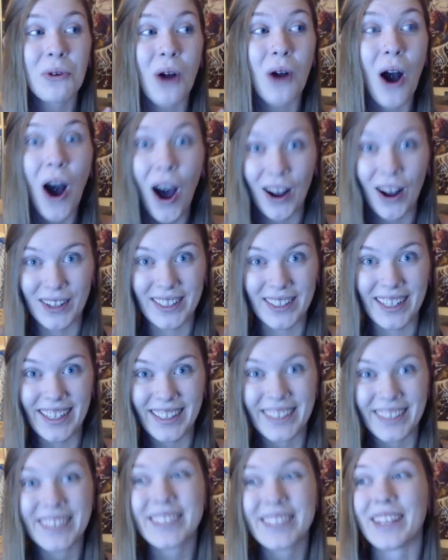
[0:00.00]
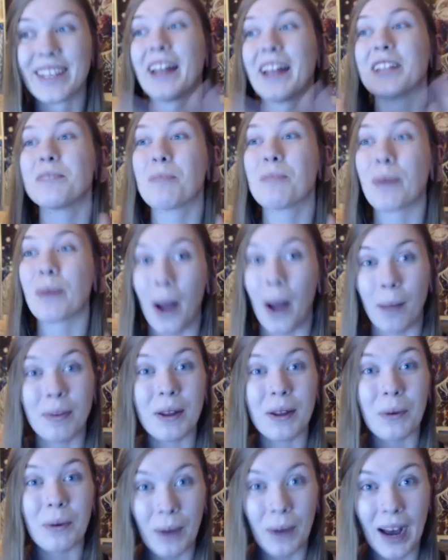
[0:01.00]
haunted. So that's
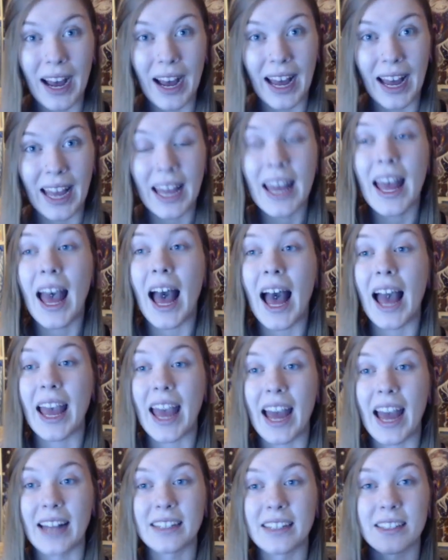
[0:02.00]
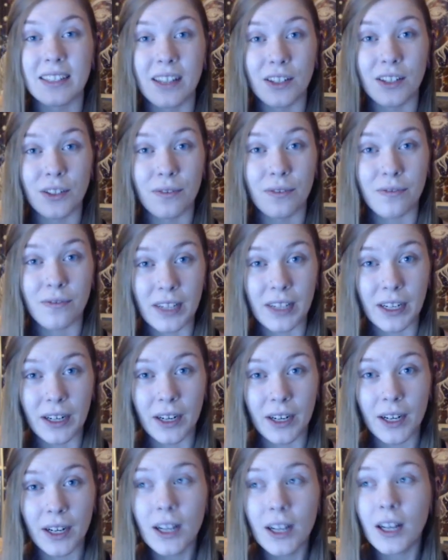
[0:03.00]
probably why I had such a
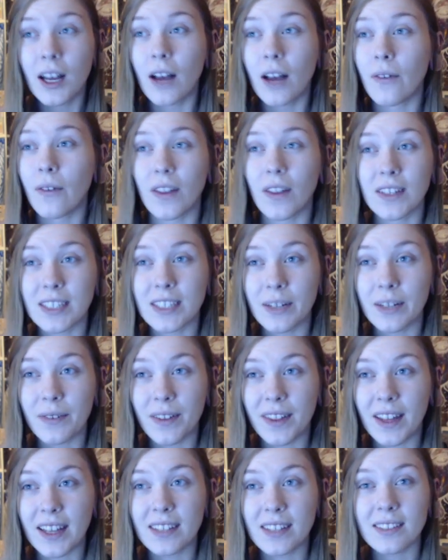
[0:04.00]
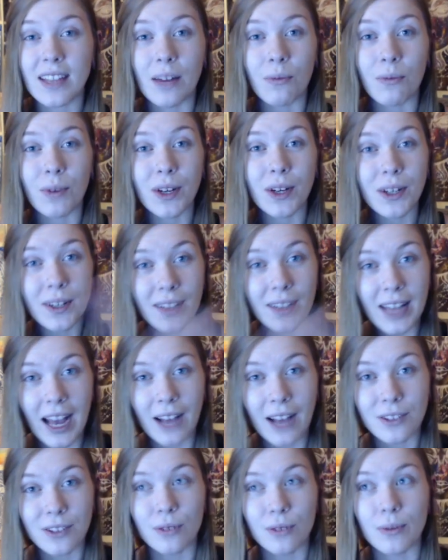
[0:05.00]
fear of all these different things. And when you're in the
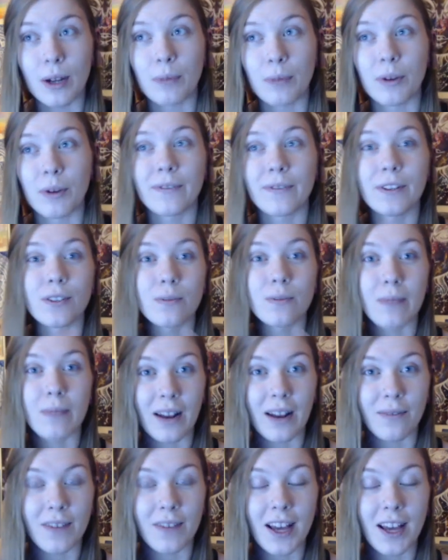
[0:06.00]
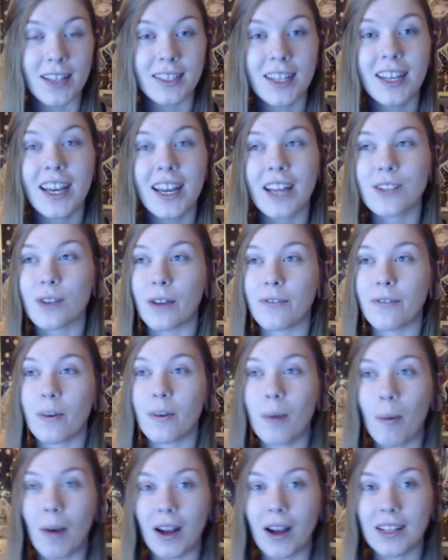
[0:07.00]
astral realm, your fears manifest. And so I
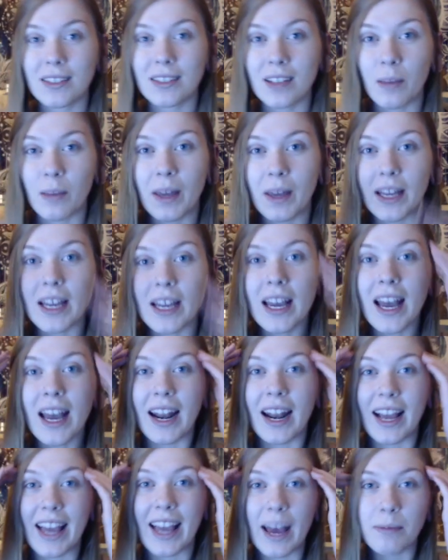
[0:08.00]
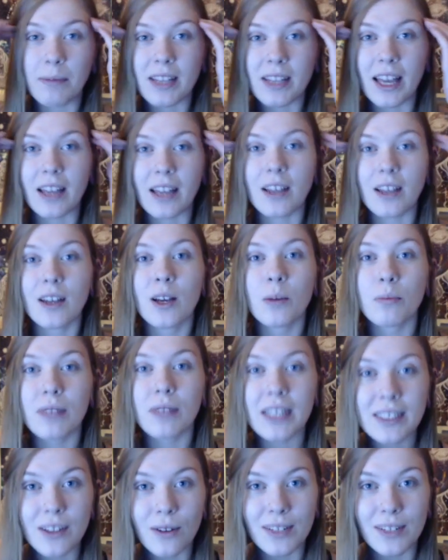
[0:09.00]
felt my body slipping, and I kept saying,
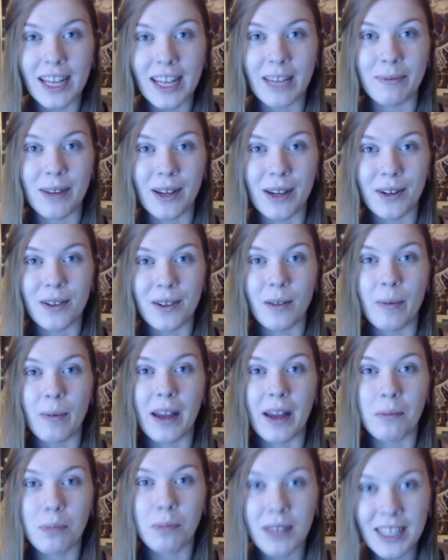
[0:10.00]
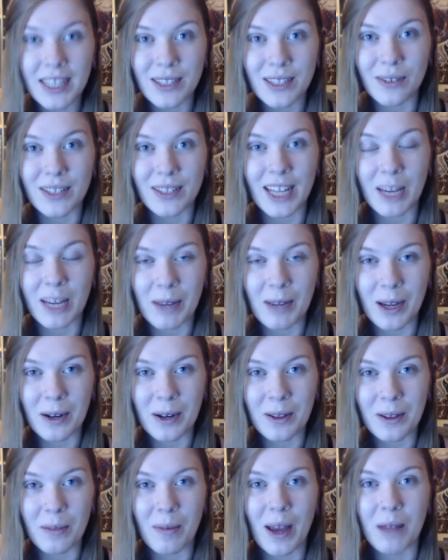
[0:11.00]
please don't take me under the bed, please don't take me
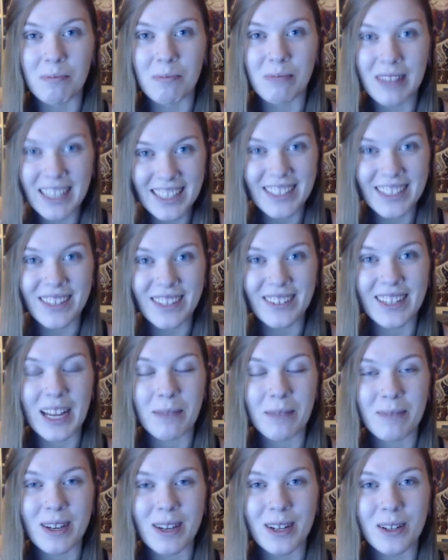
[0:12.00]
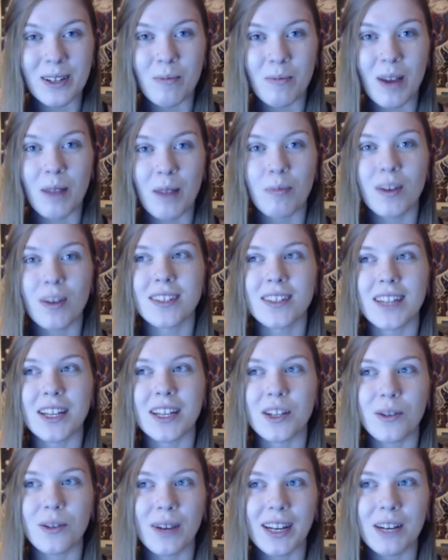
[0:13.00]
under the bed, please don't take me under the bed, because I
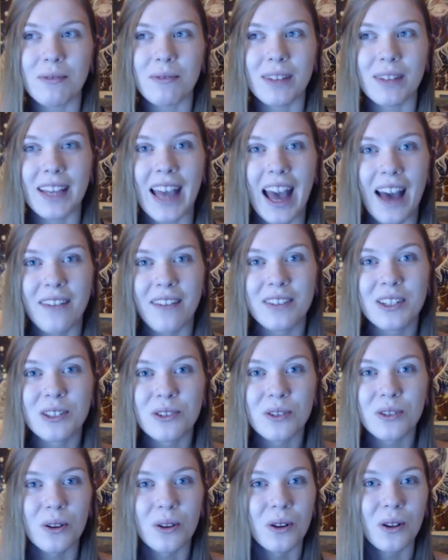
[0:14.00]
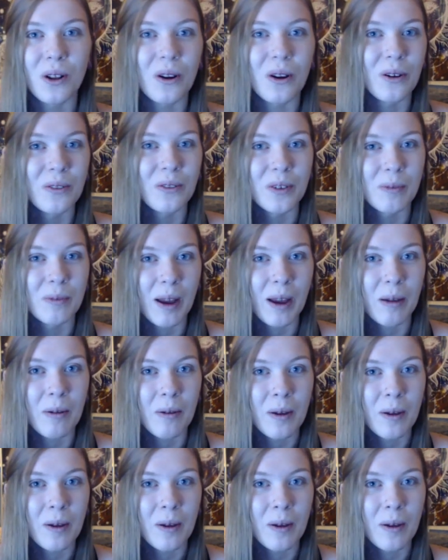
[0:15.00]
knew I didn't really have control over my